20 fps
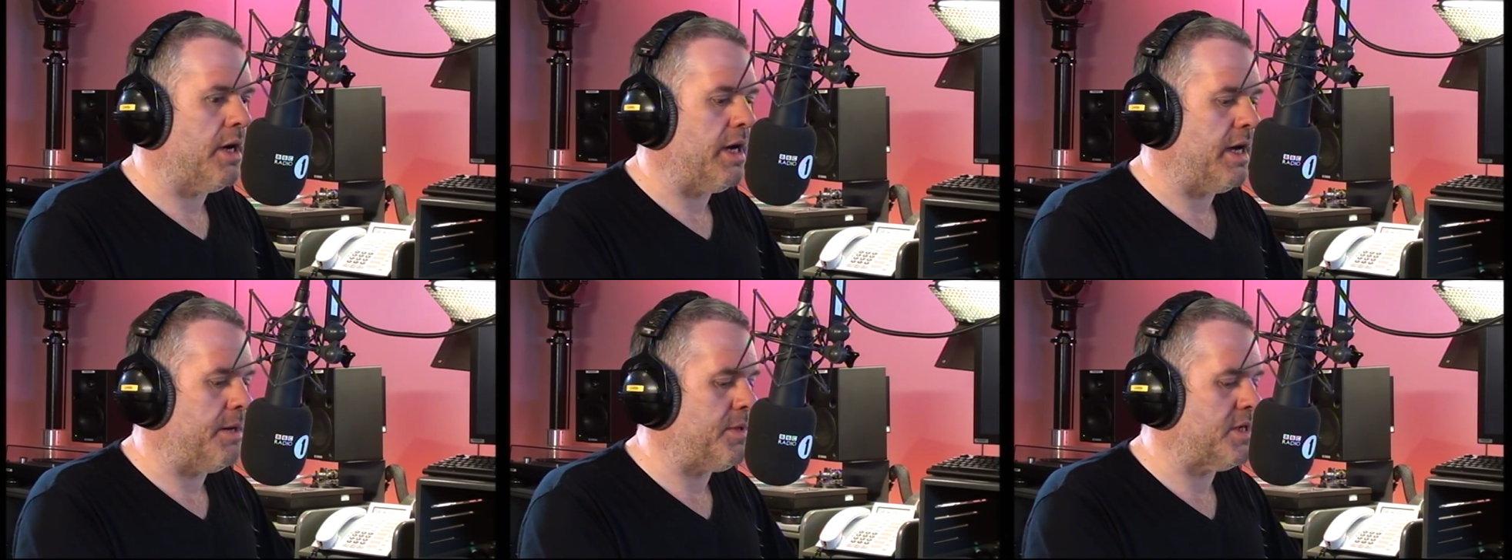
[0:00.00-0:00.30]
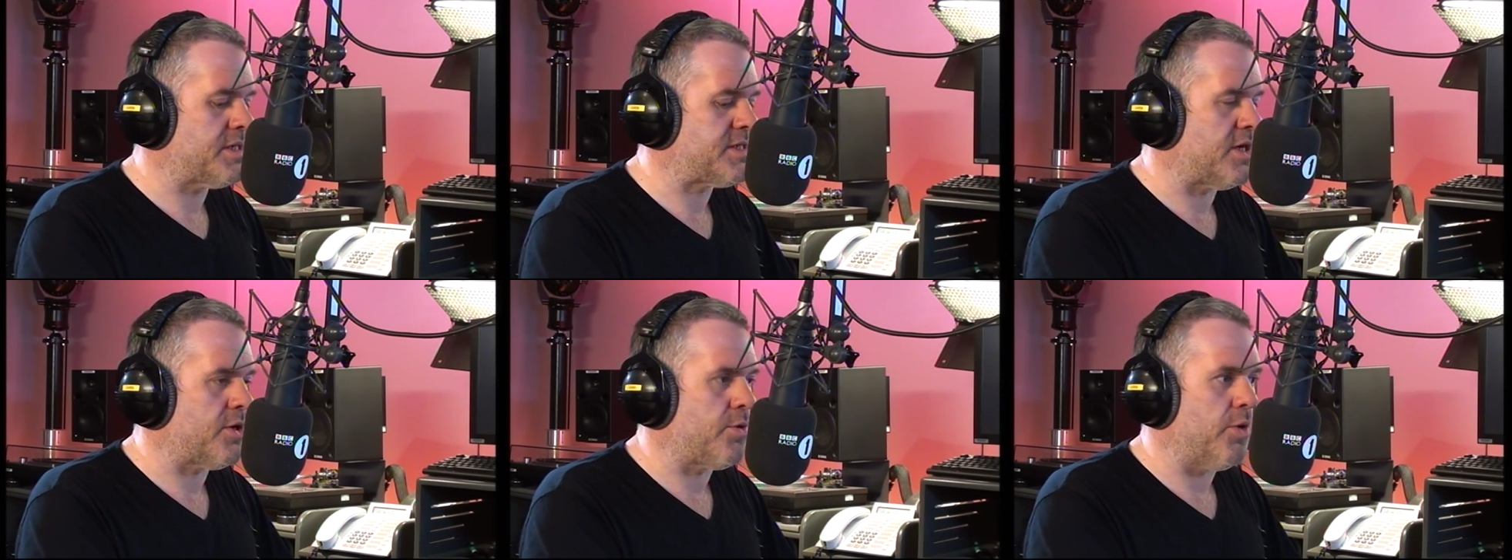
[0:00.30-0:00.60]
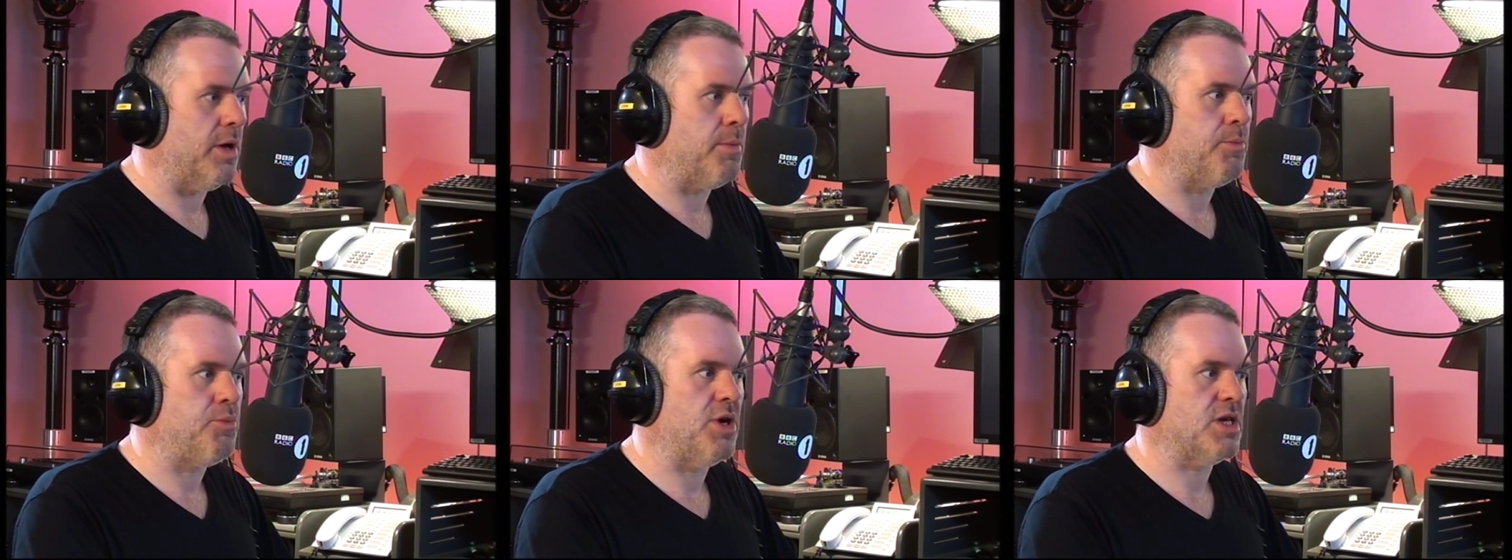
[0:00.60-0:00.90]
I'm actually
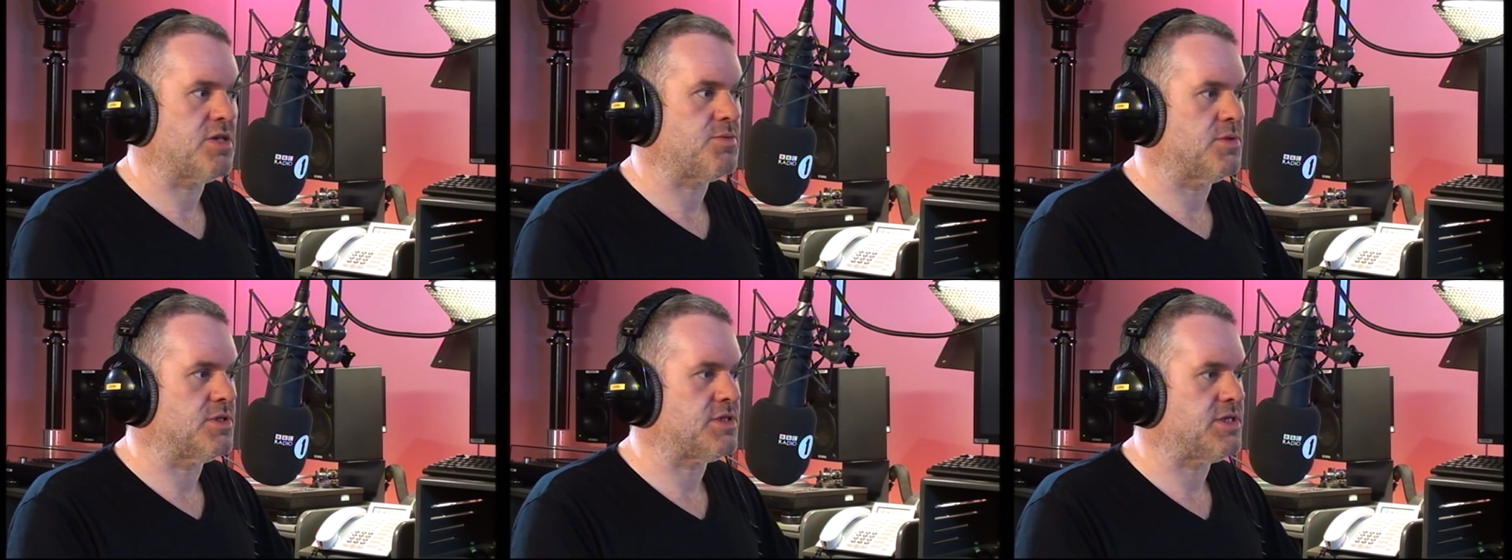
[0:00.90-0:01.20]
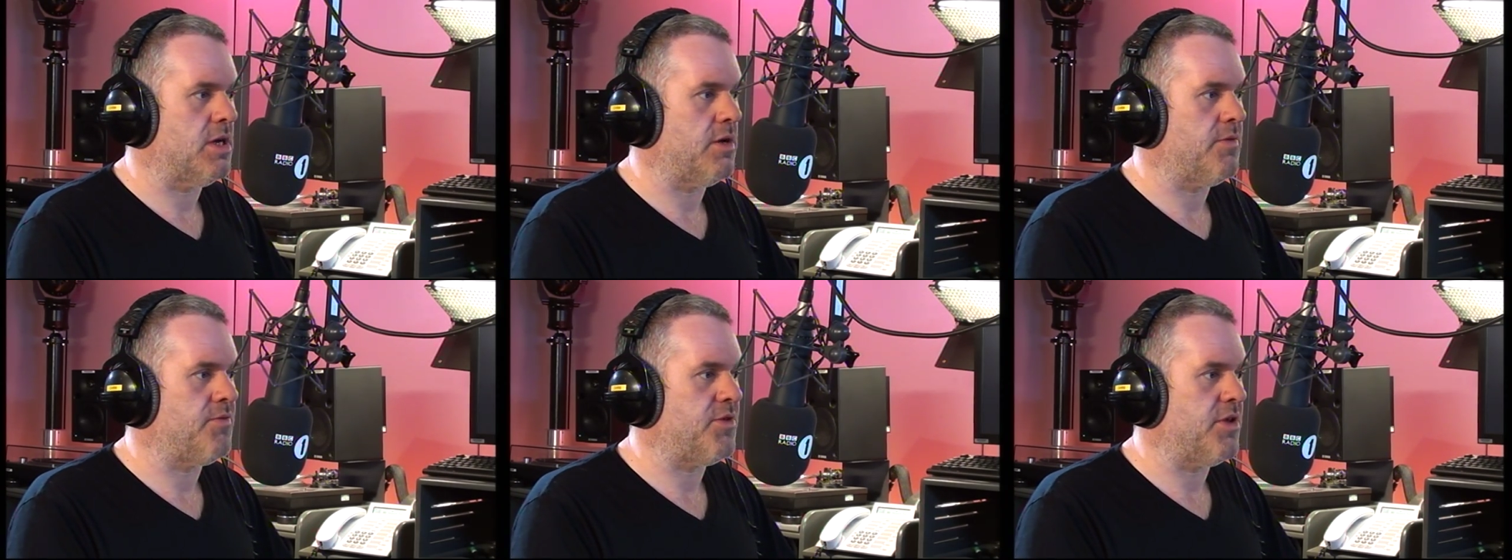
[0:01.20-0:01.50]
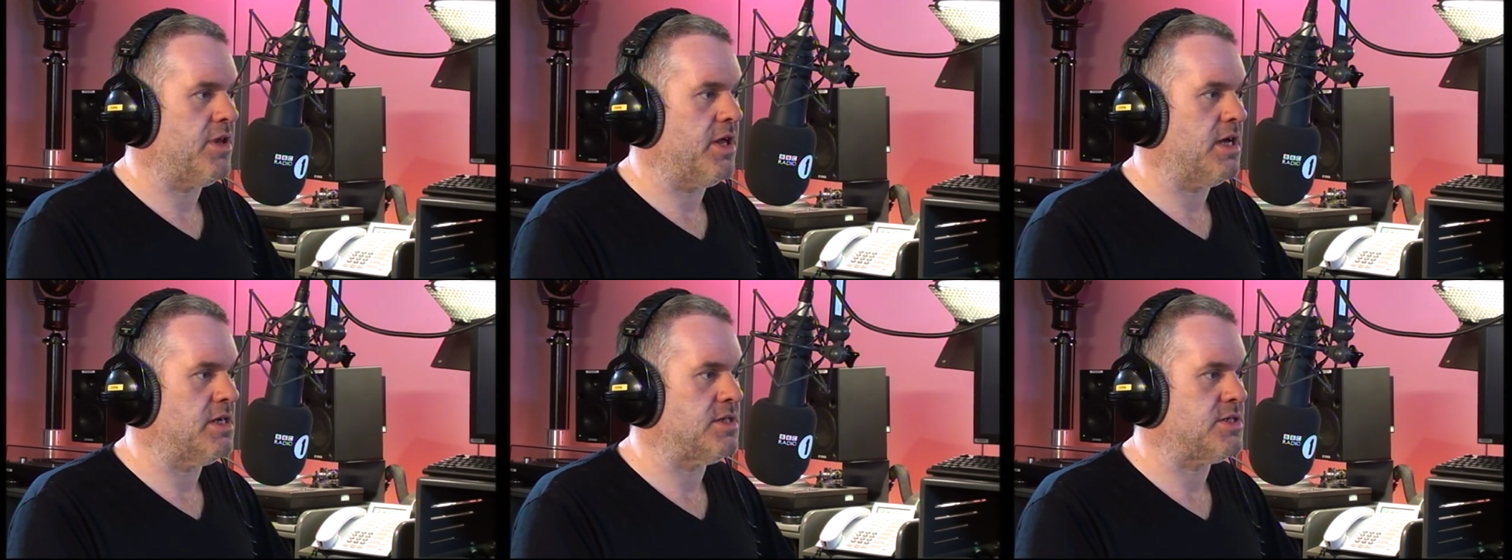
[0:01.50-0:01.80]
quite impressed myself that
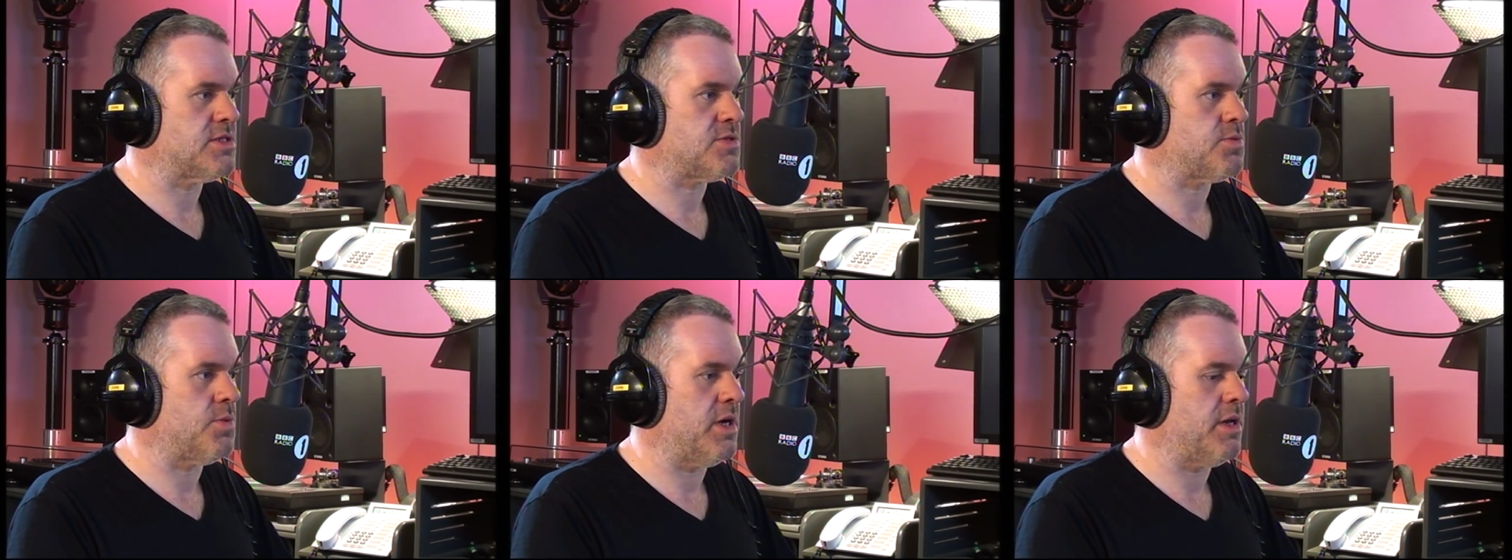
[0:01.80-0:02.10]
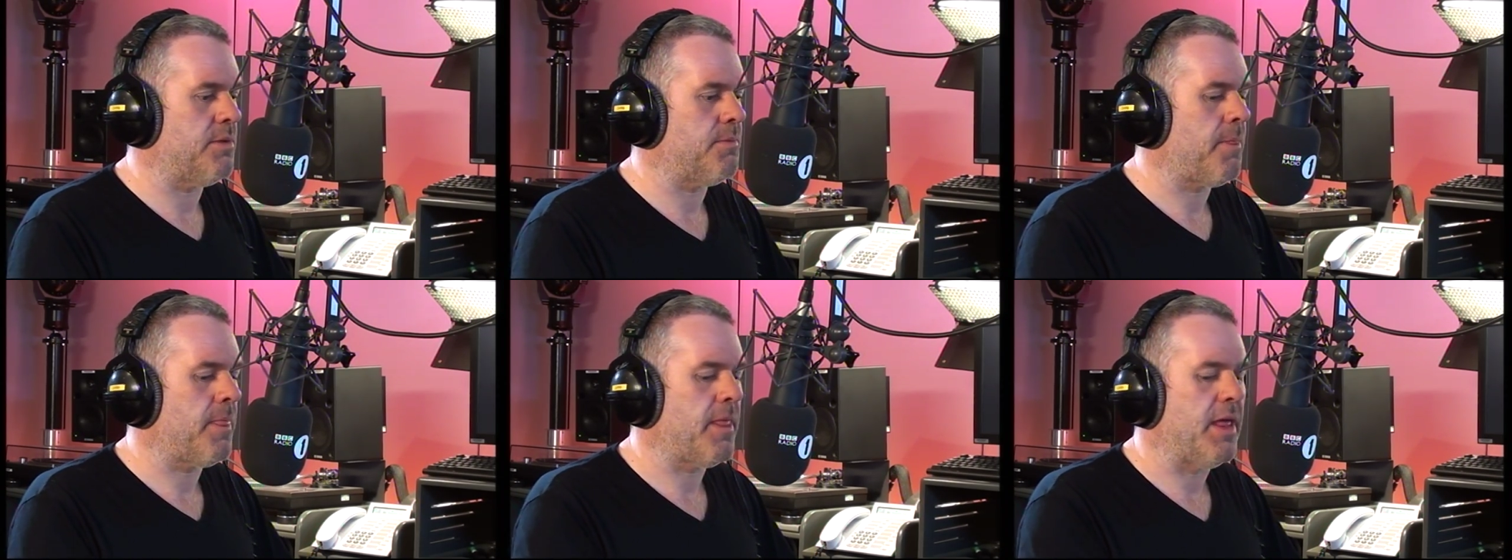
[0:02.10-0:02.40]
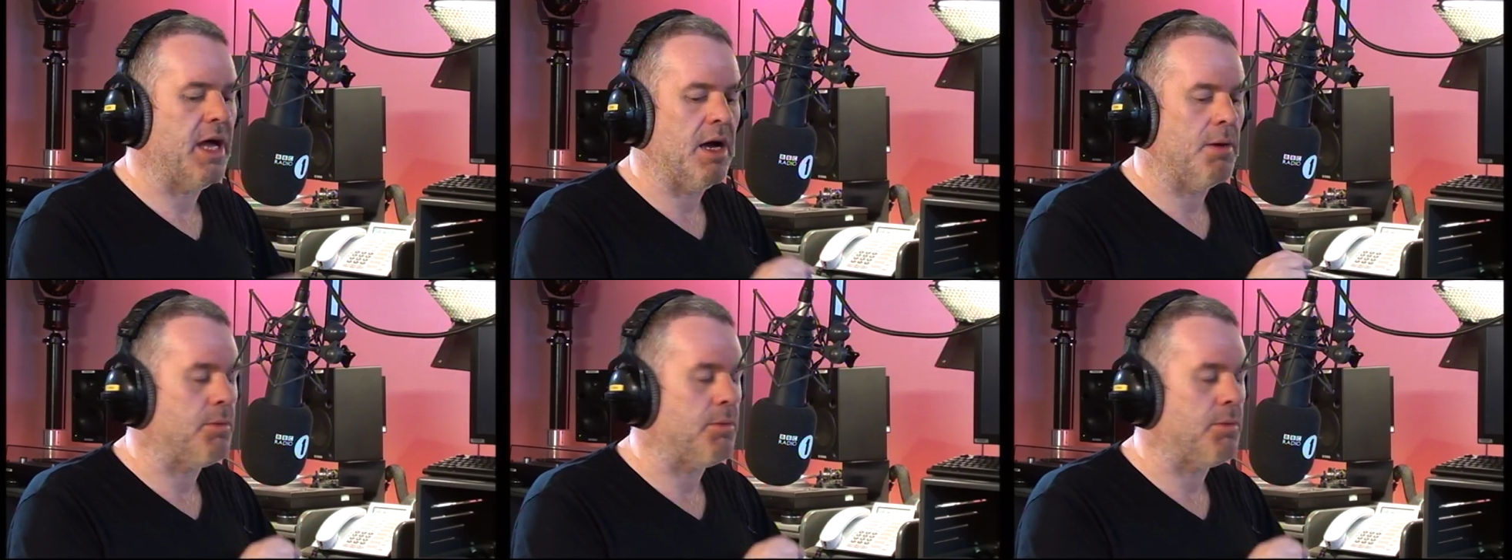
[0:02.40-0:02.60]
I just went, yeah, I'm